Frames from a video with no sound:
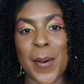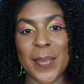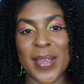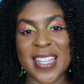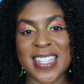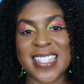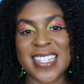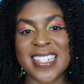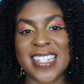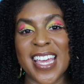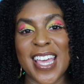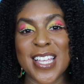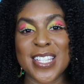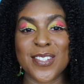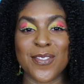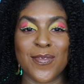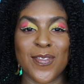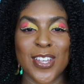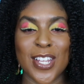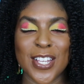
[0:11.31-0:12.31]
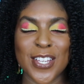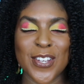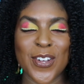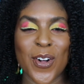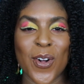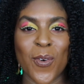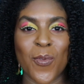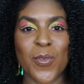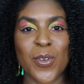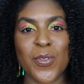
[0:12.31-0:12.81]
In today's
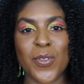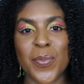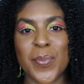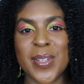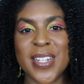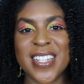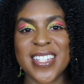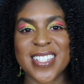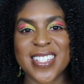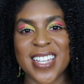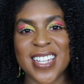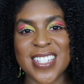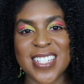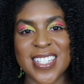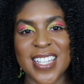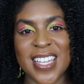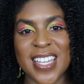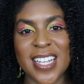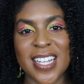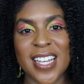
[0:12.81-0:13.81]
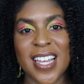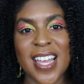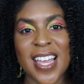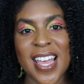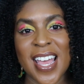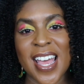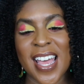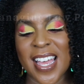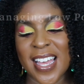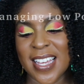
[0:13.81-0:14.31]
video, we will be discussing
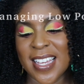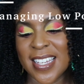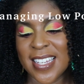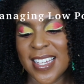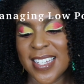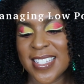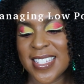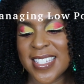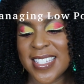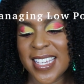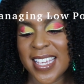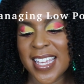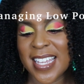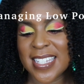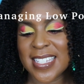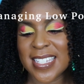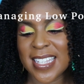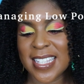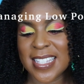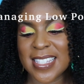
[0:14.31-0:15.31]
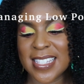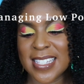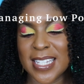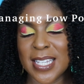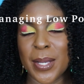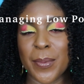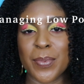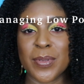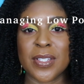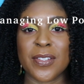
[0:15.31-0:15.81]
6
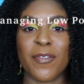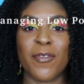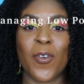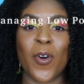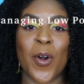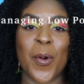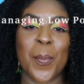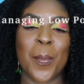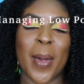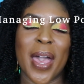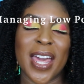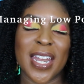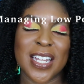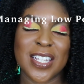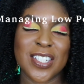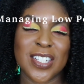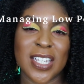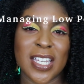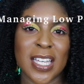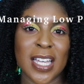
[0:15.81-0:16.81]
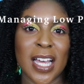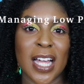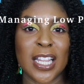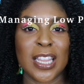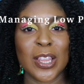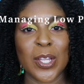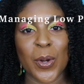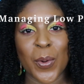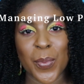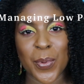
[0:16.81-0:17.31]
tips for managing
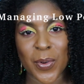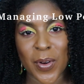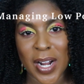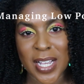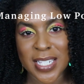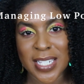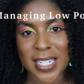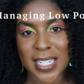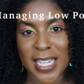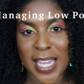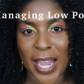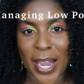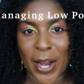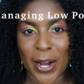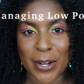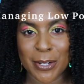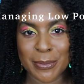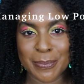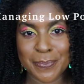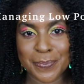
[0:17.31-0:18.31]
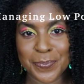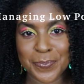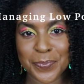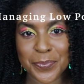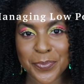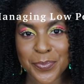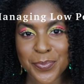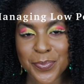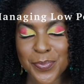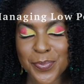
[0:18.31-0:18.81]
low porosity hair.
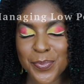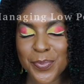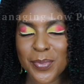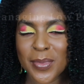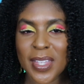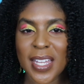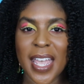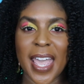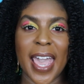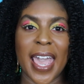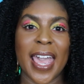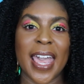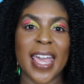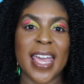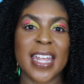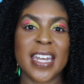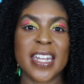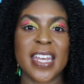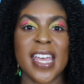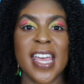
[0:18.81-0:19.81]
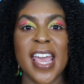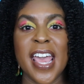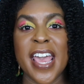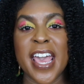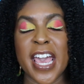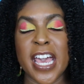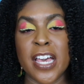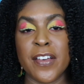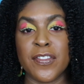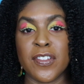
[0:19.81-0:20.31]
And
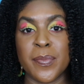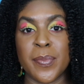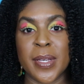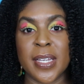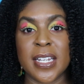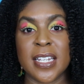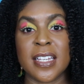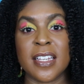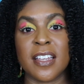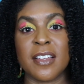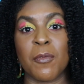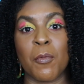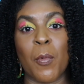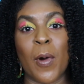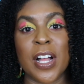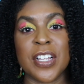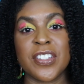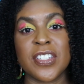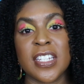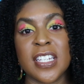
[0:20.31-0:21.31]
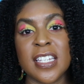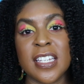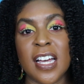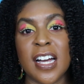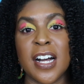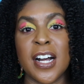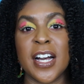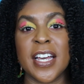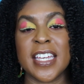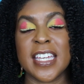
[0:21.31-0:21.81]
if you've been watching
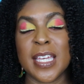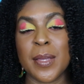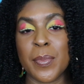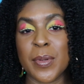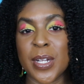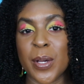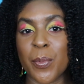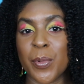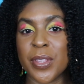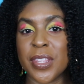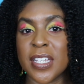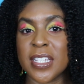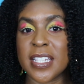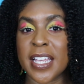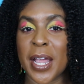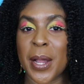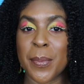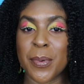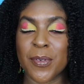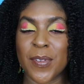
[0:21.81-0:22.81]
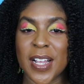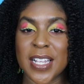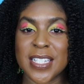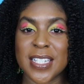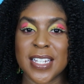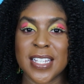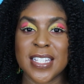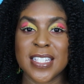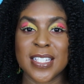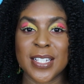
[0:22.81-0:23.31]
and keeping up with this hair
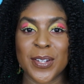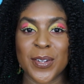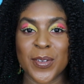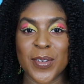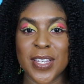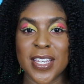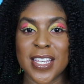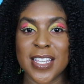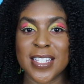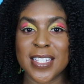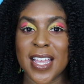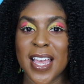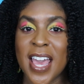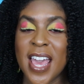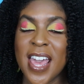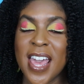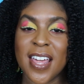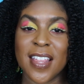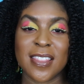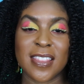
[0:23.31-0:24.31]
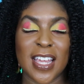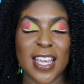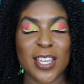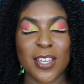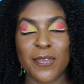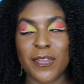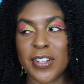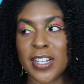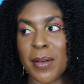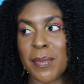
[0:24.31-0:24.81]
porosity series, thank
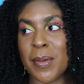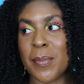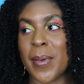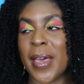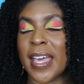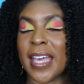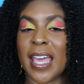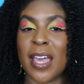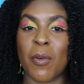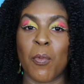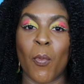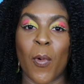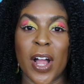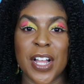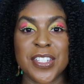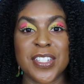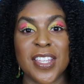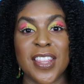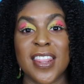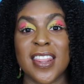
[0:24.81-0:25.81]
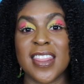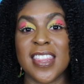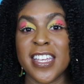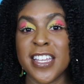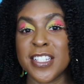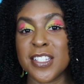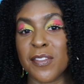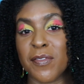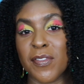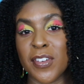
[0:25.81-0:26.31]
you for coming back and watching
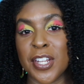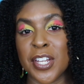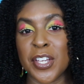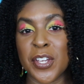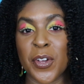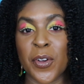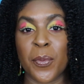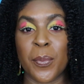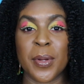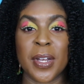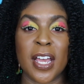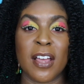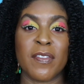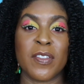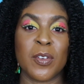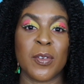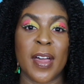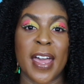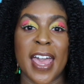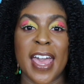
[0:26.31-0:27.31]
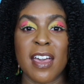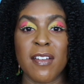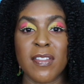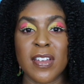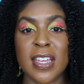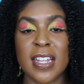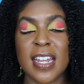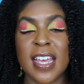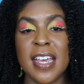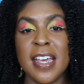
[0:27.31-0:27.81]
this video. But if you
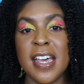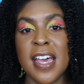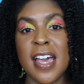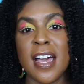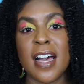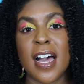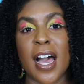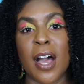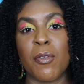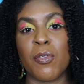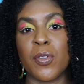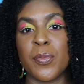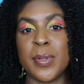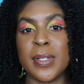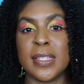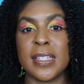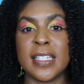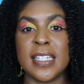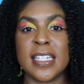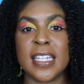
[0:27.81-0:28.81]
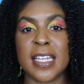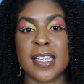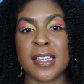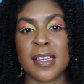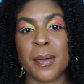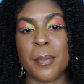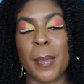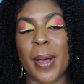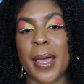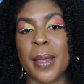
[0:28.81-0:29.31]
haven't, I will be linking
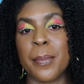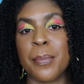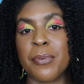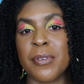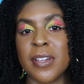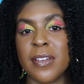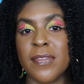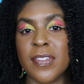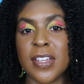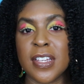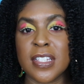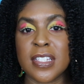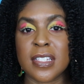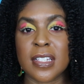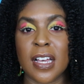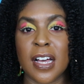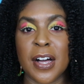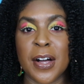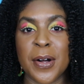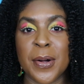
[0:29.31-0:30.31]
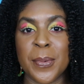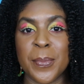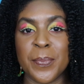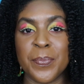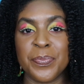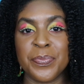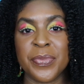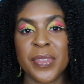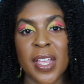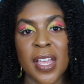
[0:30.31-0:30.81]
my previous
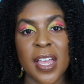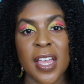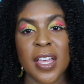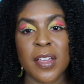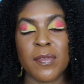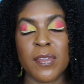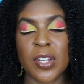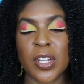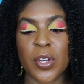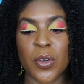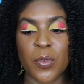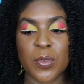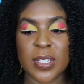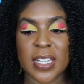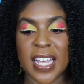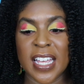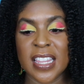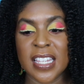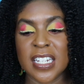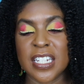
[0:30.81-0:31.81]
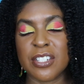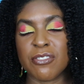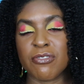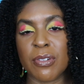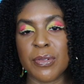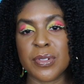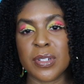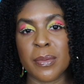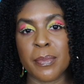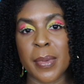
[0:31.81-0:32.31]
videos in the
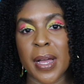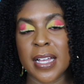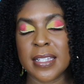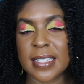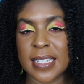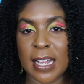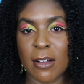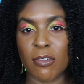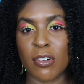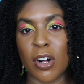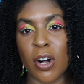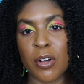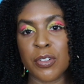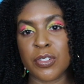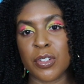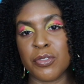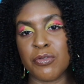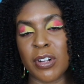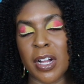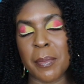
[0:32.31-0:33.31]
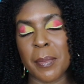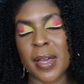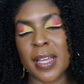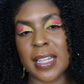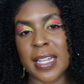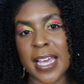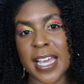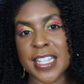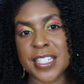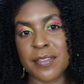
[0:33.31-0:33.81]
description box, and I will also drop my
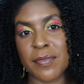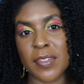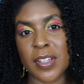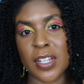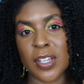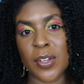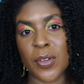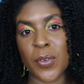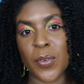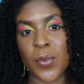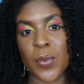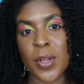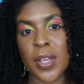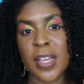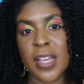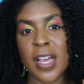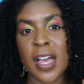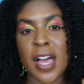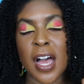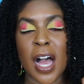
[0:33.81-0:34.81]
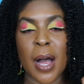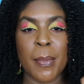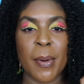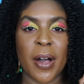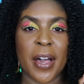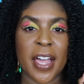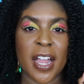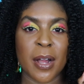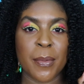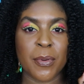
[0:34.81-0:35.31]
last video
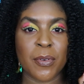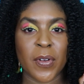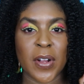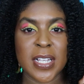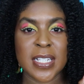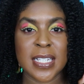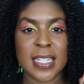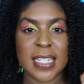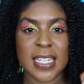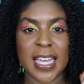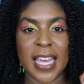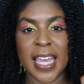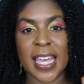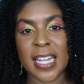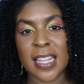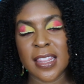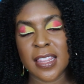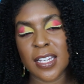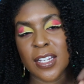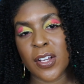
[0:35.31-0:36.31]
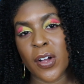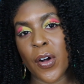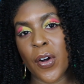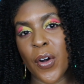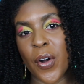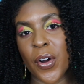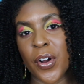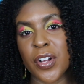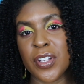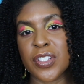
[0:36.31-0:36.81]
about hair porosity in the
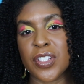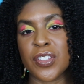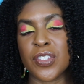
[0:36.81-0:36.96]
cards.